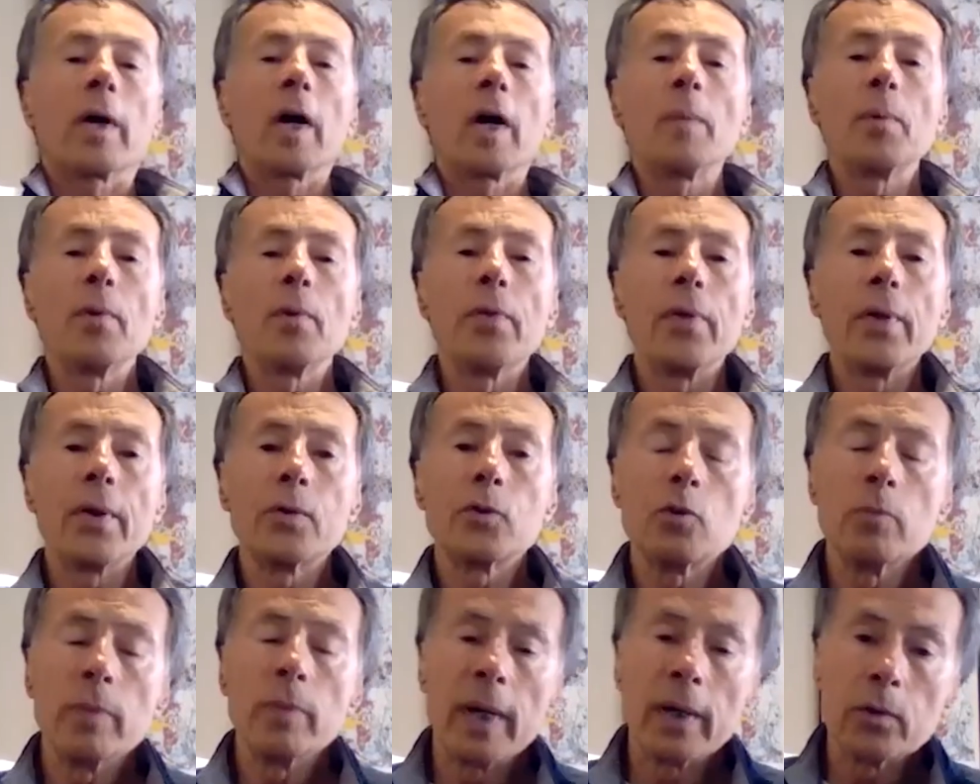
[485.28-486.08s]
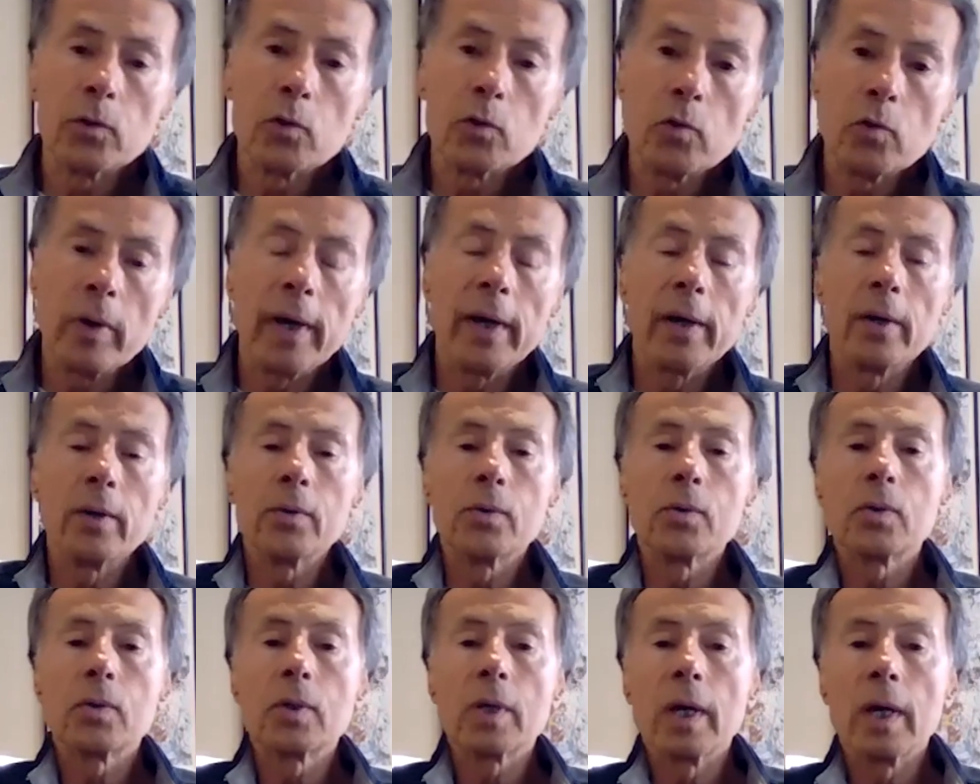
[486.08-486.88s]
couple of things are about
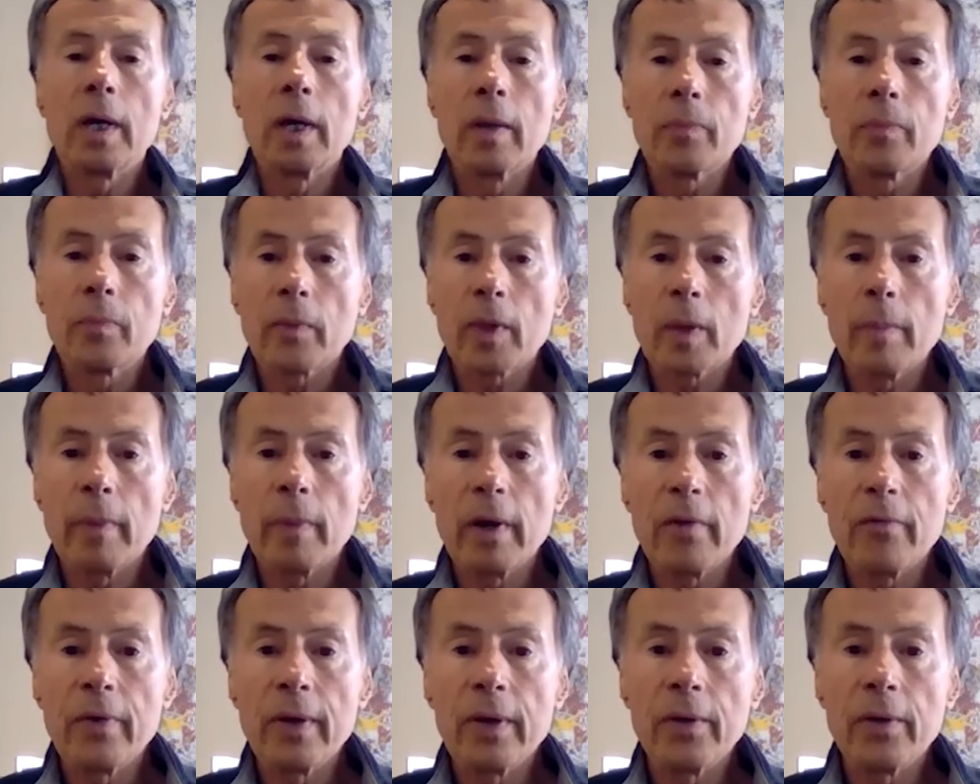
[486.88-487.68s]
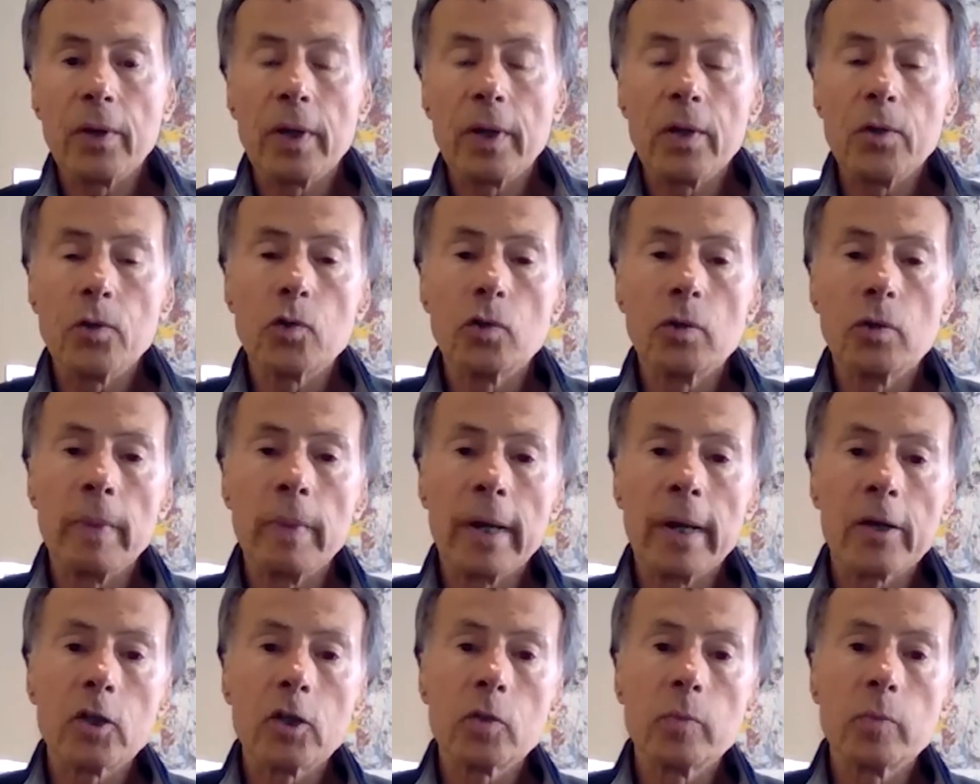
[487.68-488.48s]
trials. My foundation,
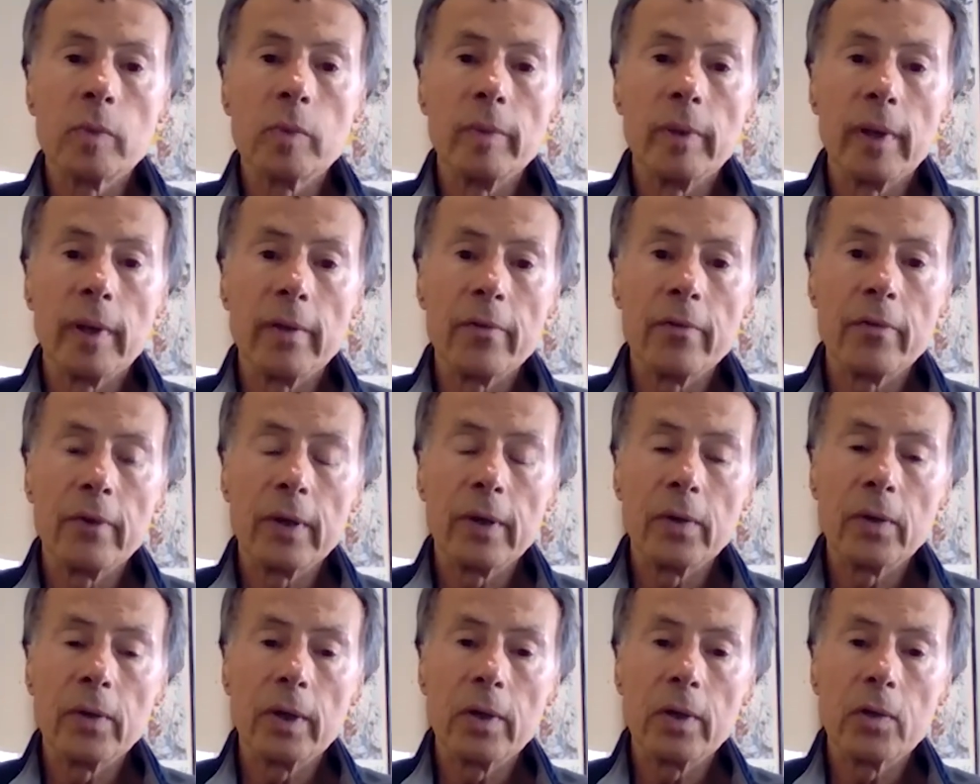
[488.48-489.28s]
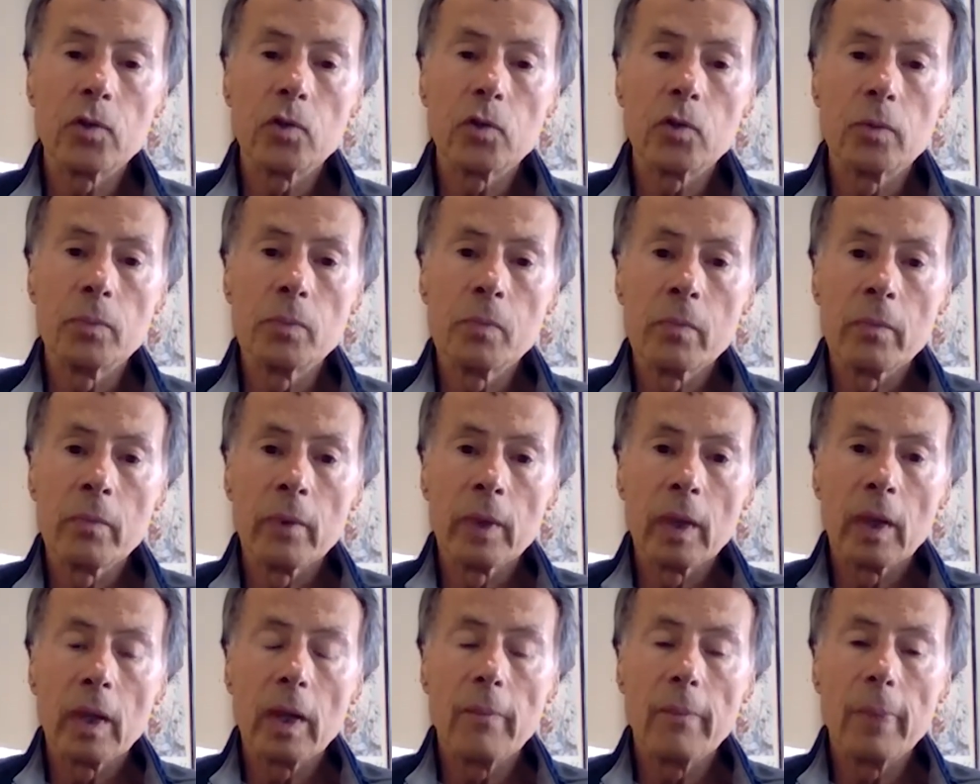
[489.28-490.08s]
Maximum Life Foundation,
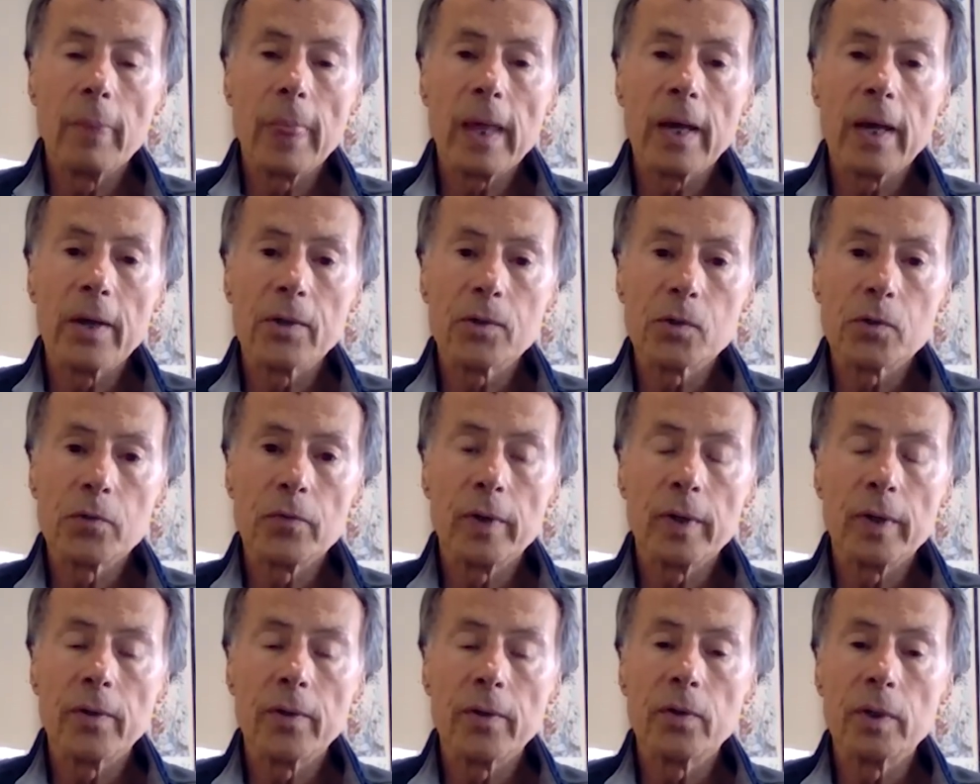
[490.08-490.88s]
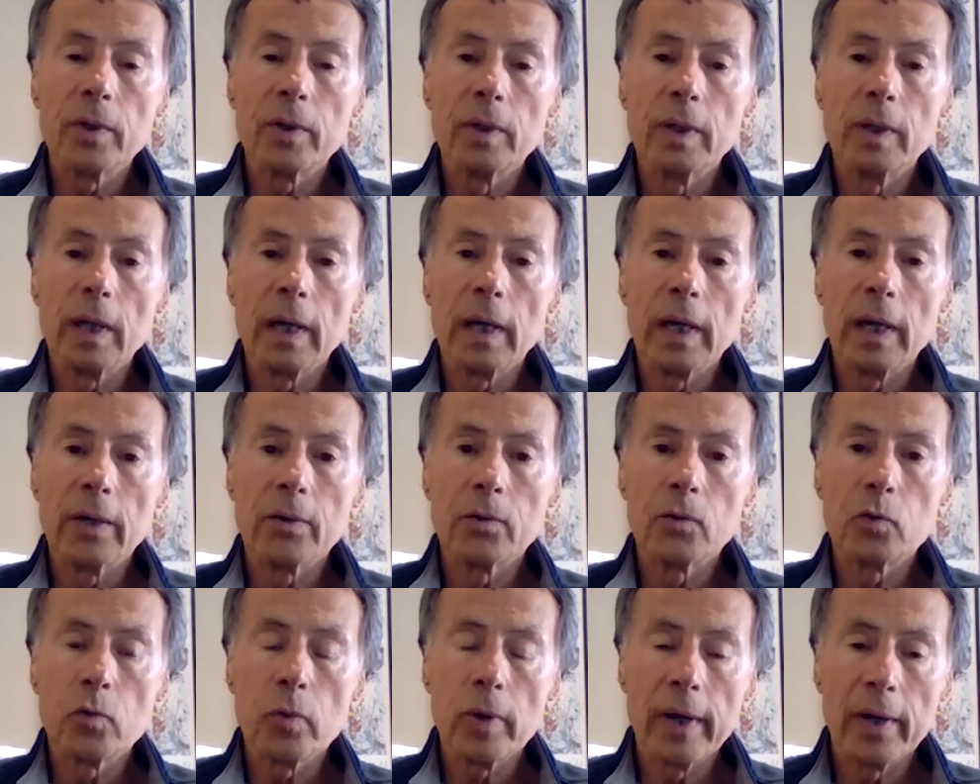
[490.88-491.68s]
has funded
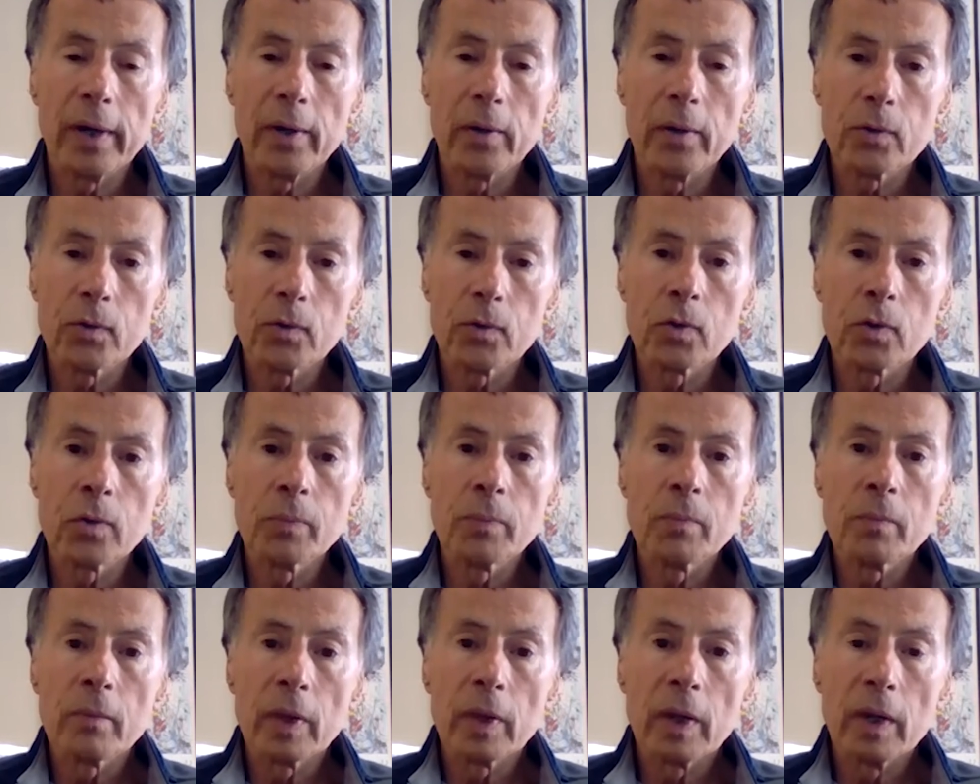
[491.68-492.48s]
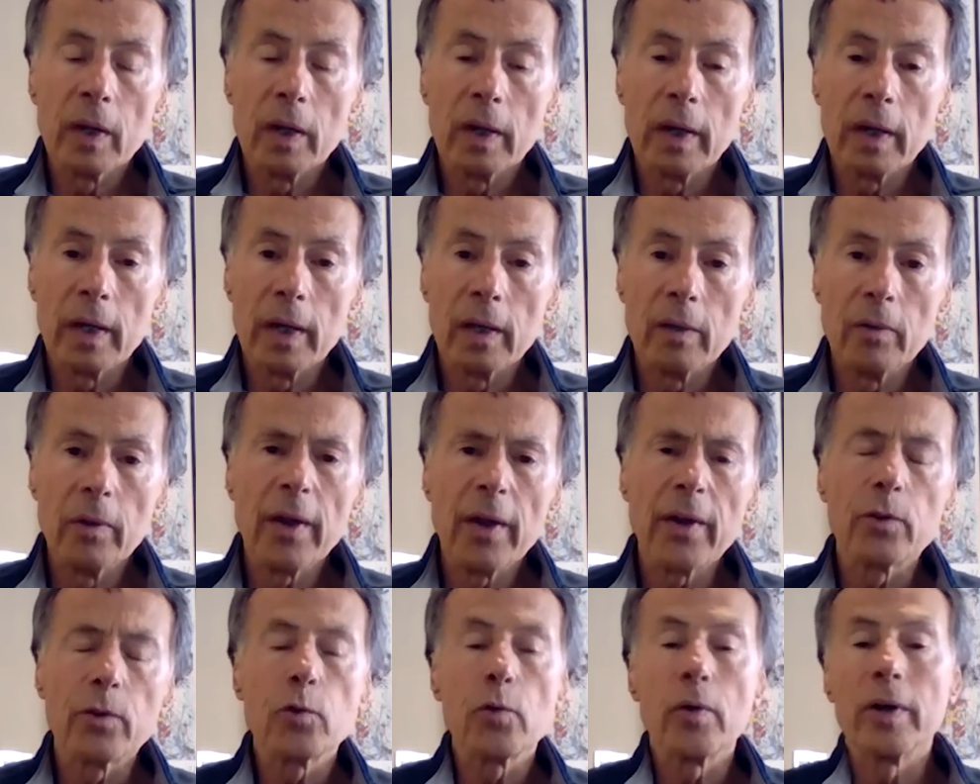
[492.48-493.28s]

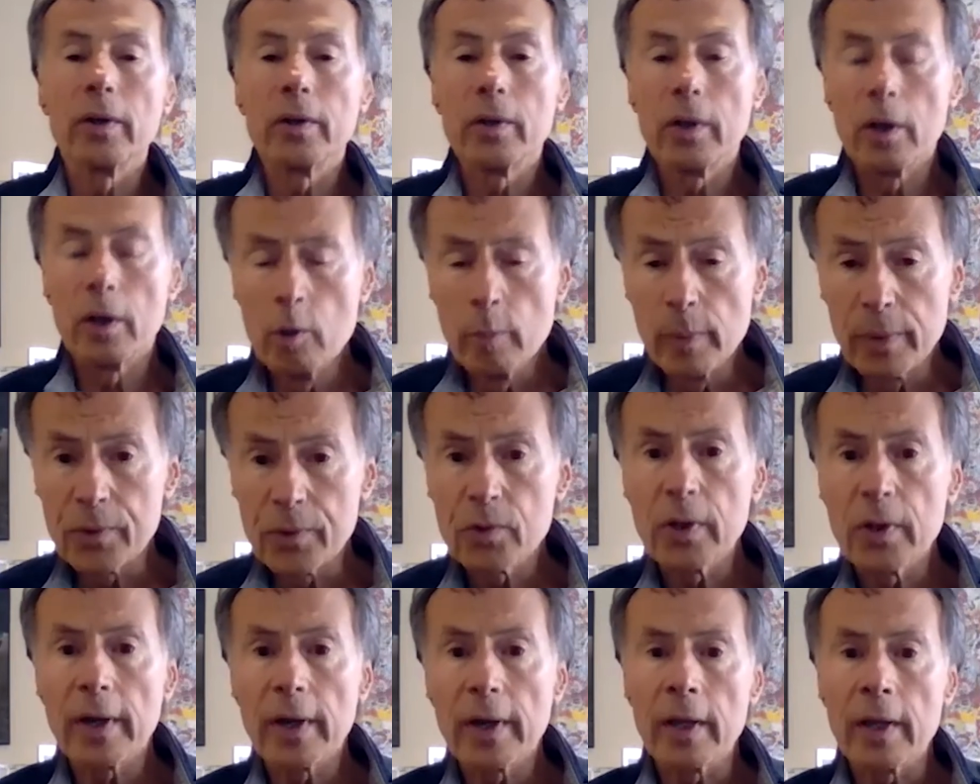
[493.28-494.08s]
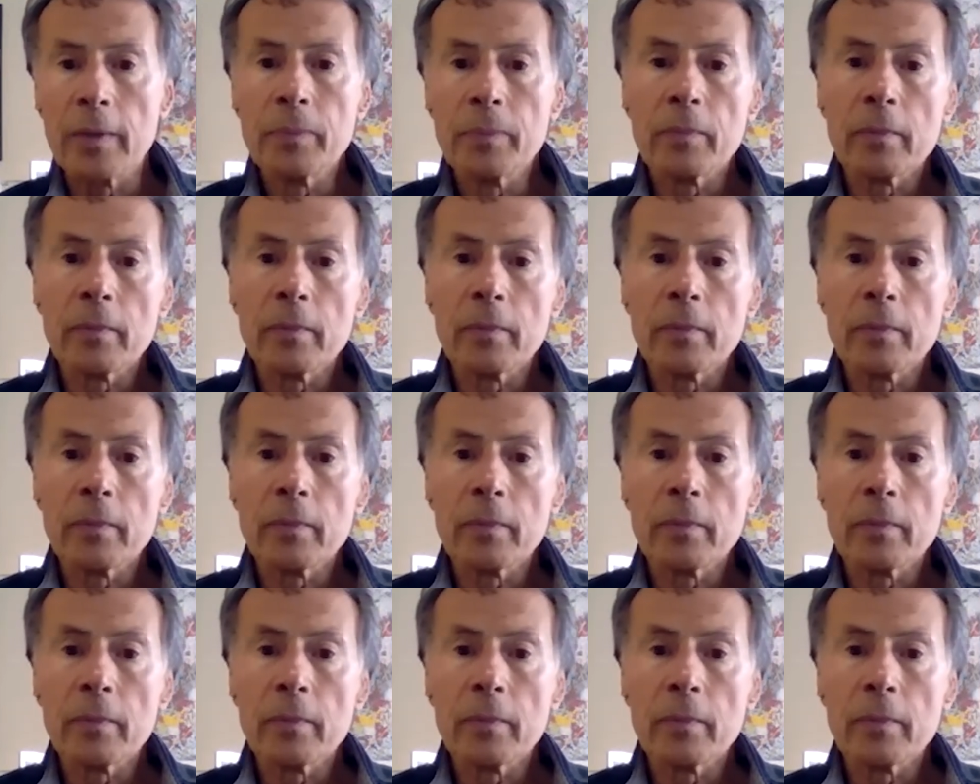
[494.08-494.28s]
human study